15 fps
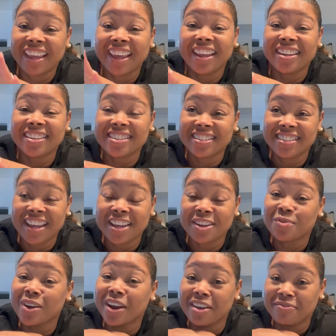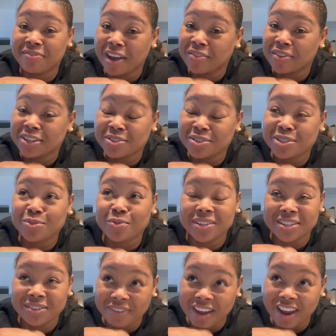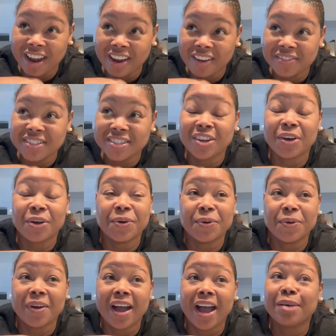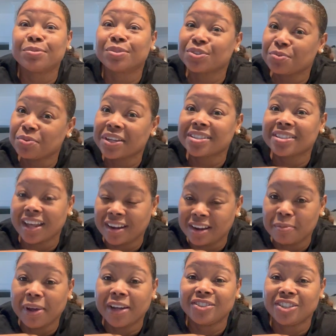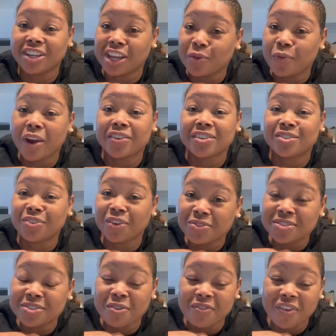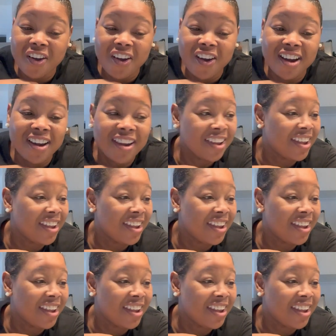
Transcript: And to date, we're at 525. So I'm super excited about January's growth so far.